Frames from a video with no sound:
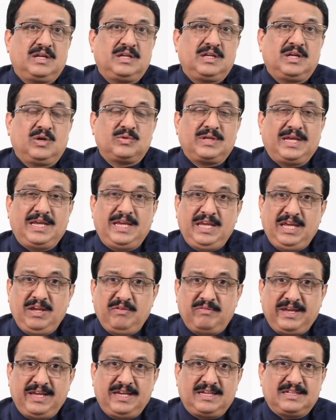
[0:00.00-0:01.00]
Now the
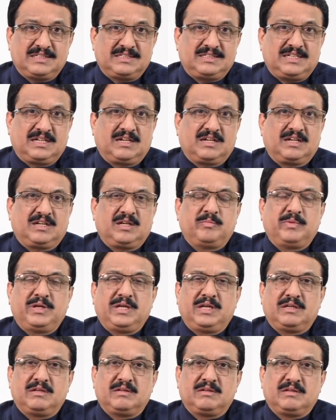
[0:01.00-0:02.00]
e-vehicles that are coming
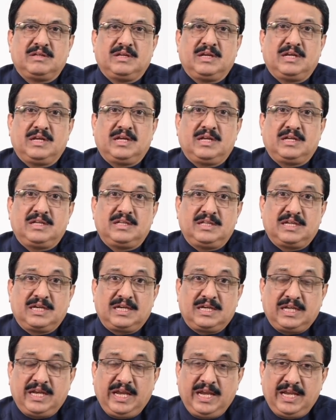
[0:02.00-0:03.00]
in, the
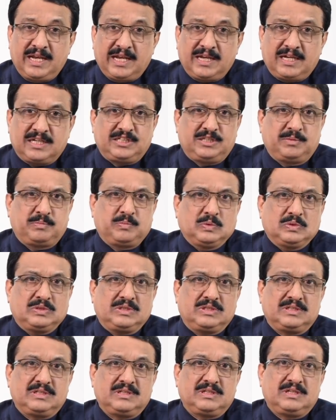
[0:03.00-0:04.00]
green energy
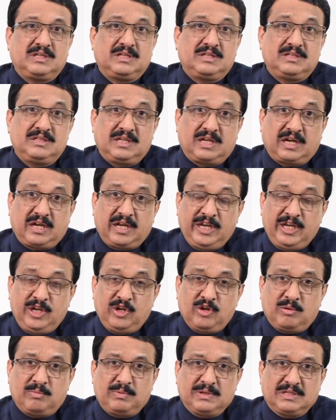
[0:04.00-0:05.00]
push, the
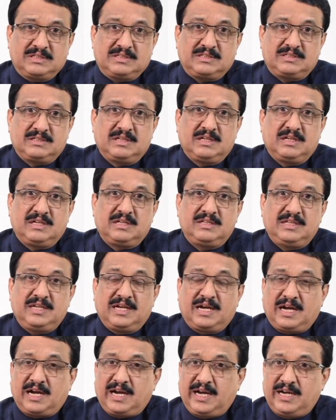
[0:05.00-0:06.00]
renewables, the
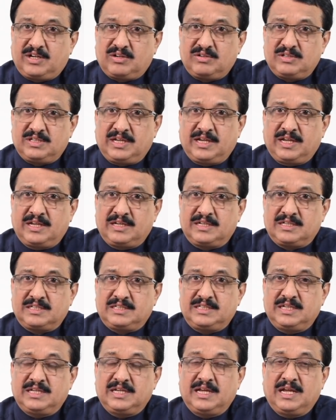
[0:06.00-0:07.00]
hydrogen
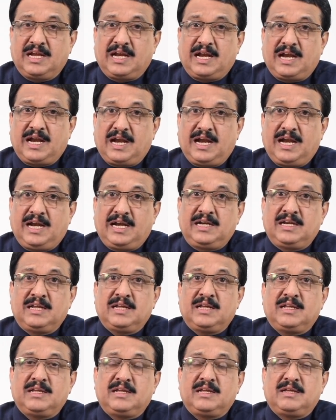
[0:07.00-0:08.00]
energy and
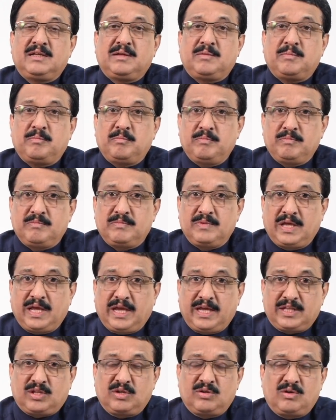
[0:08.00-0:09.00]

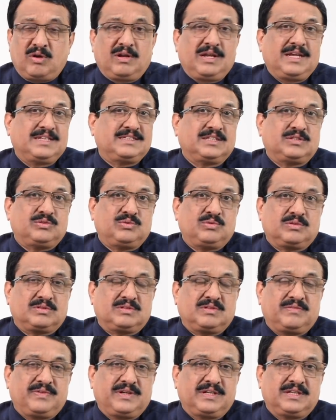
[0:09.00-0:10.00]
ethanol as a source
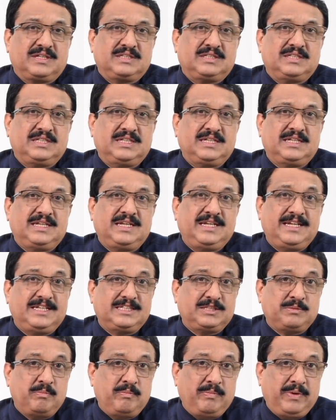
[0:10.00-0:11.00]
of energy
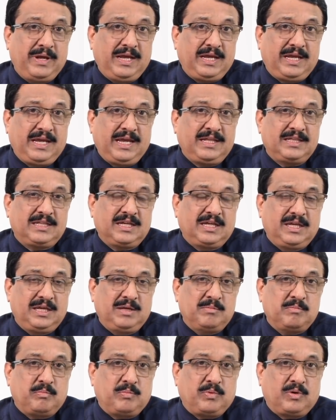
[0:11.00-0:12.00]
is making the
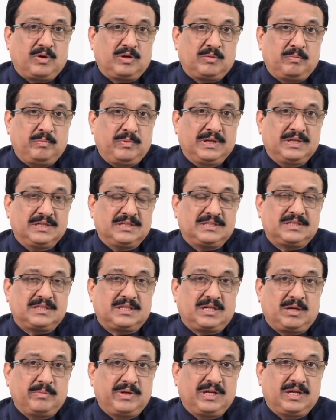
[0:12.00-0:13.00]
import bills
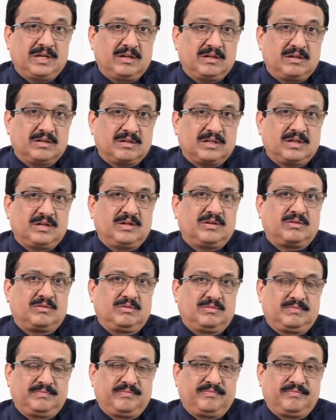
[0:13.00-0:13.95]
coming under control.